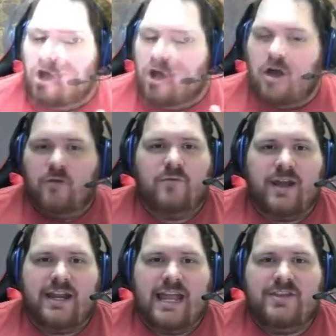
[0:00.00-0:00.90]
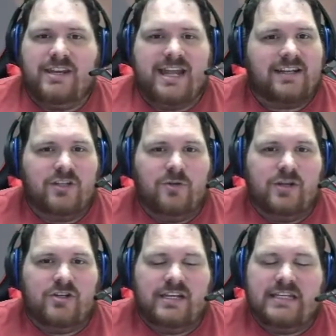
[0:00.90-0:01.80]
Alright, and the next
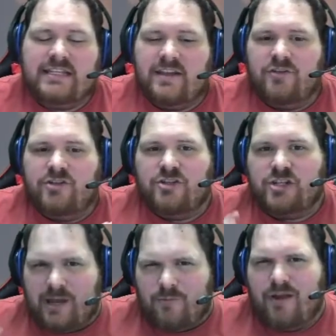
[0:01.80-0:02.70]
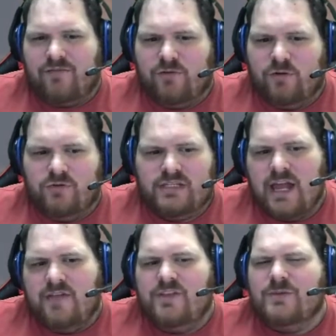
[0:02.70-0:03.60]
location is another Shamway Foods.
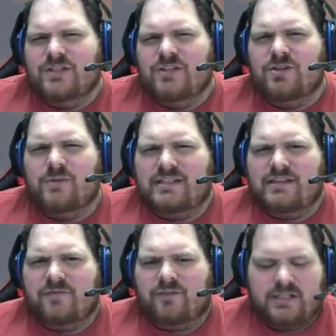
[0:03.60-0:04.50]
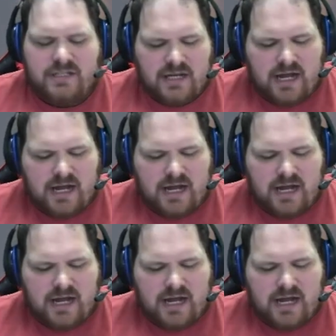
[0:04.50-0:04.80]
This one's a little bit different.